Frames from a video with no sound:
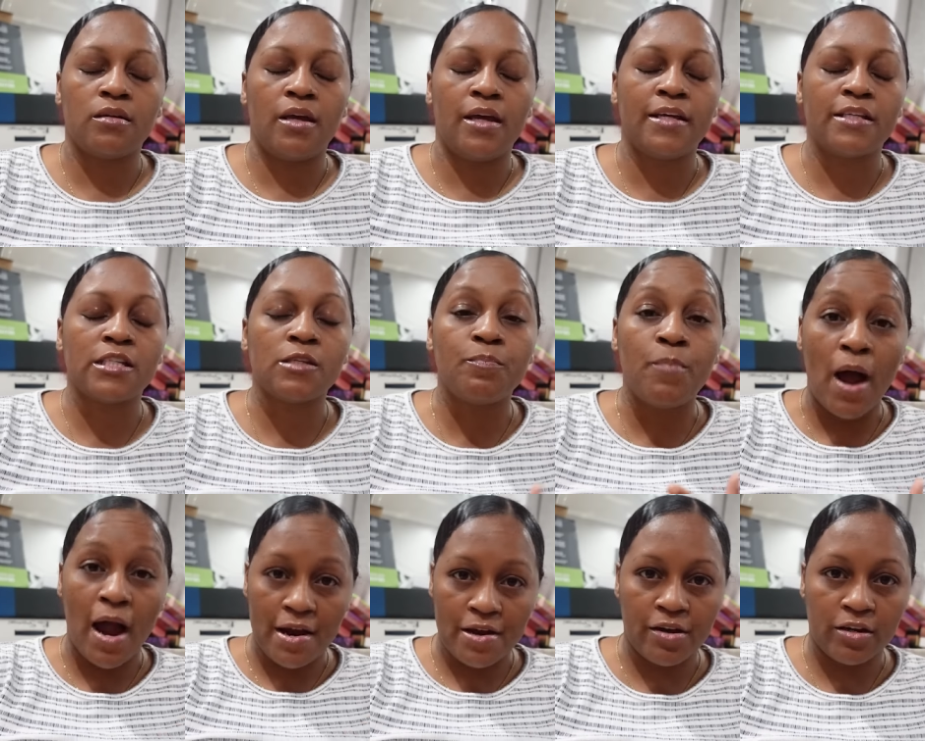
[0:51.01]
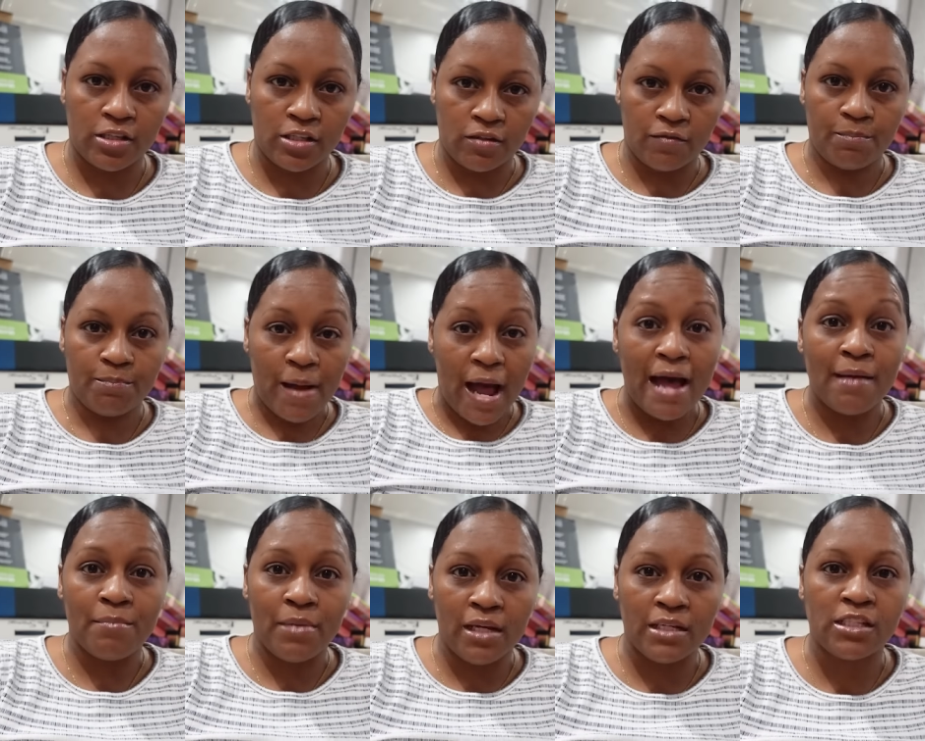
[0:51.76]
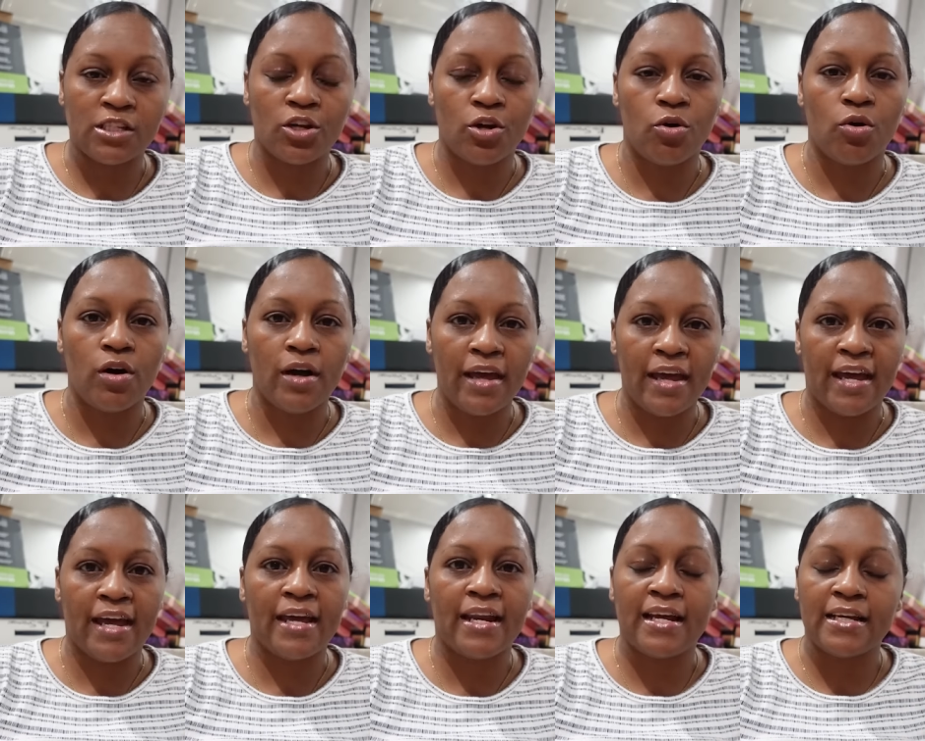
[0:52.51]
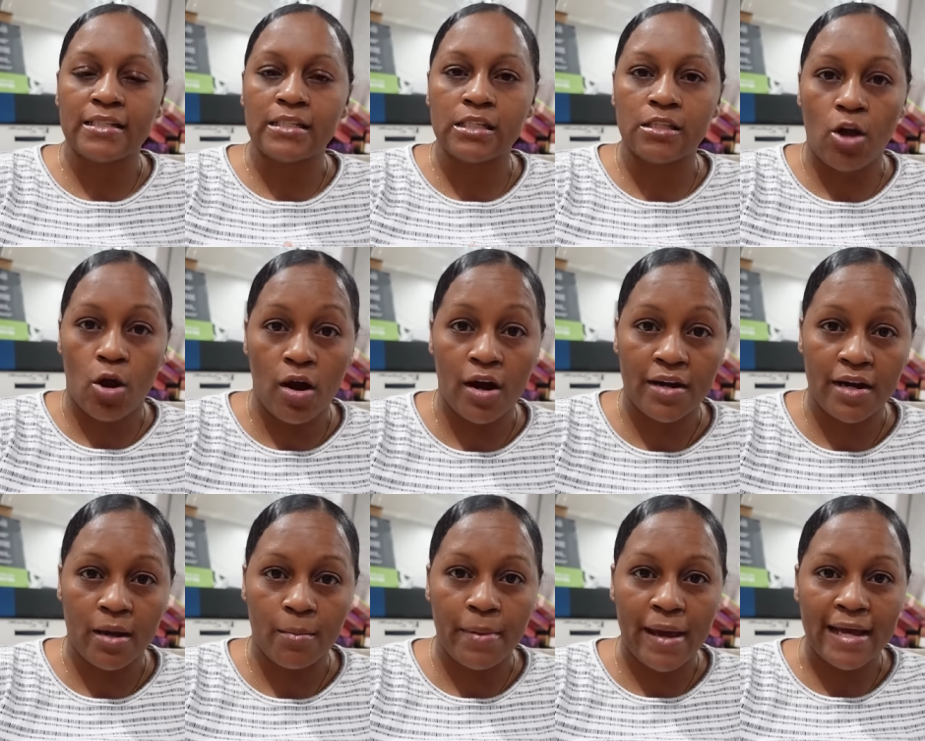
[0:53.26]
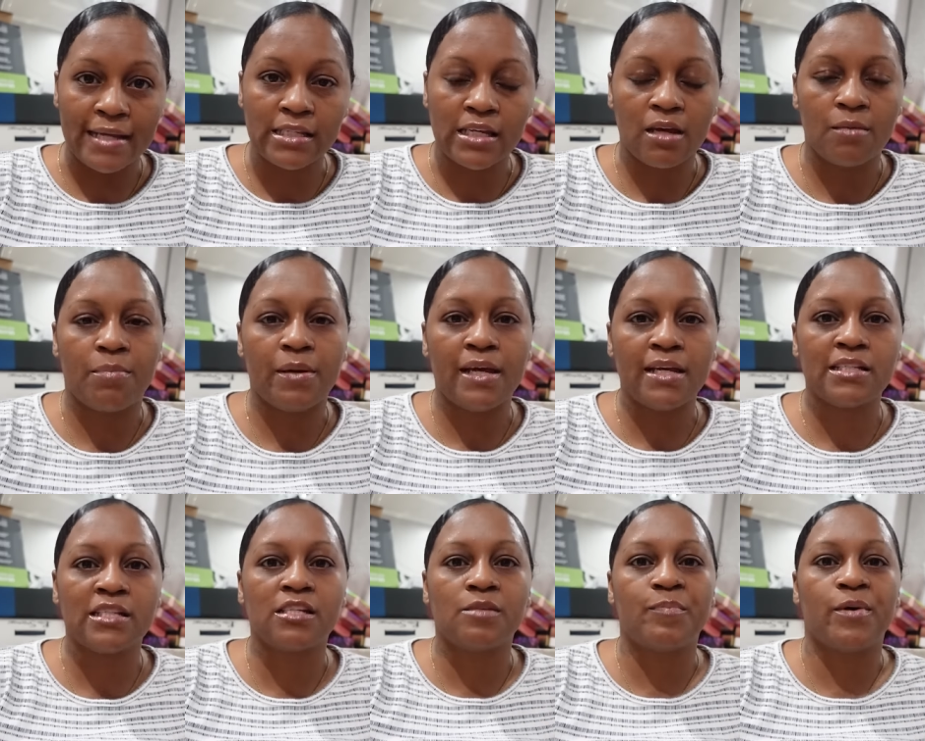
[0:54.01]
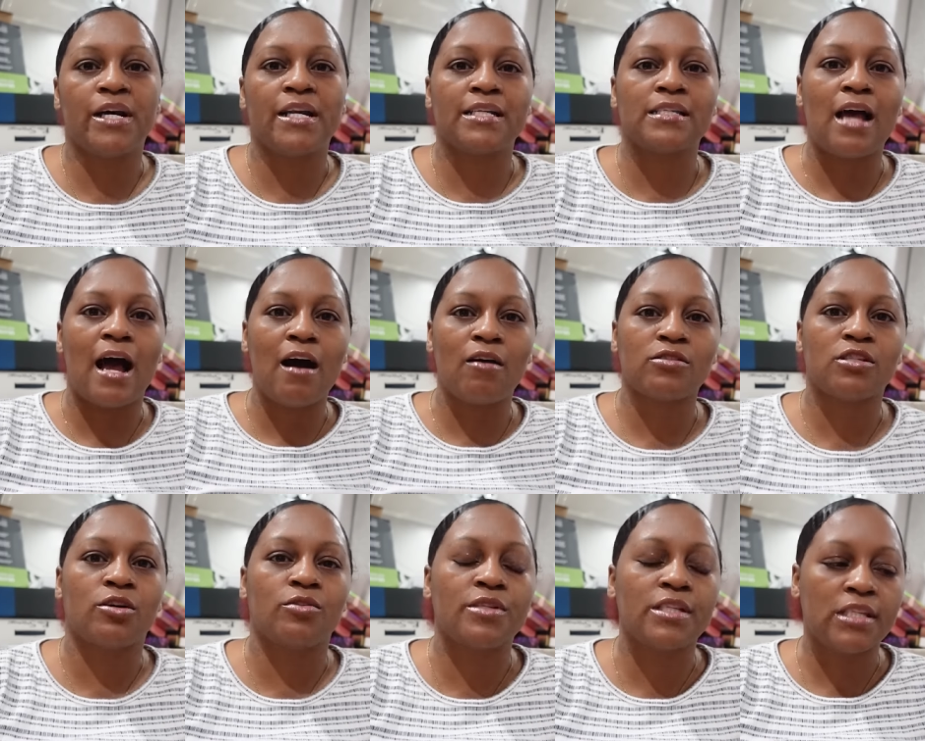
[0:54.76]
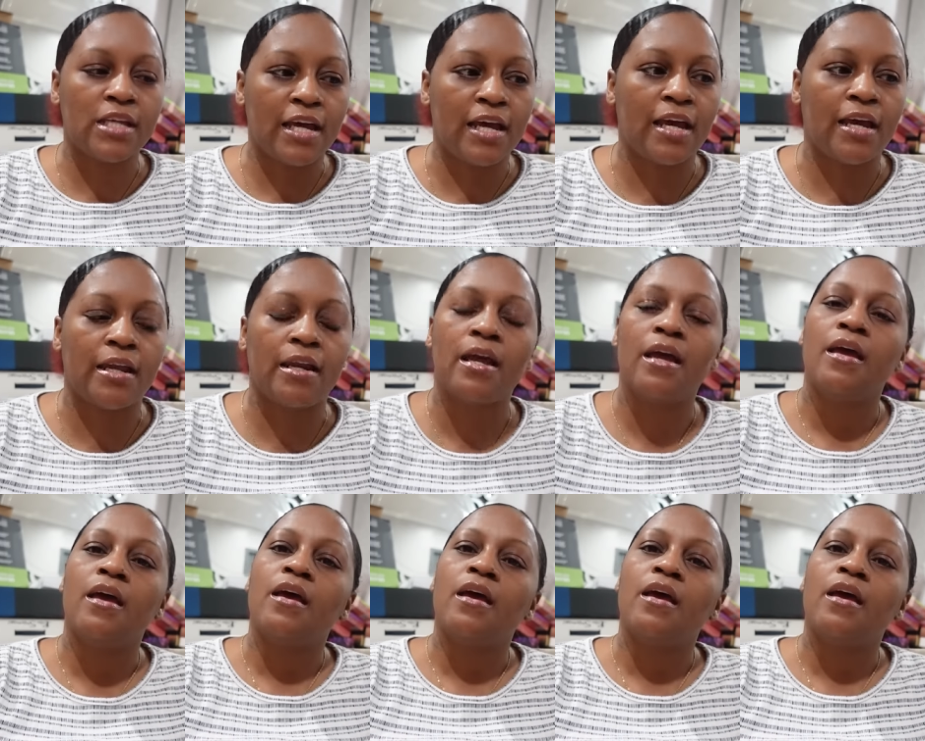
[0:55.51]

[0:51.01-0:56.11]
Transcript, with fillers: inspired by me to go ahead and start their basket business but it's also saying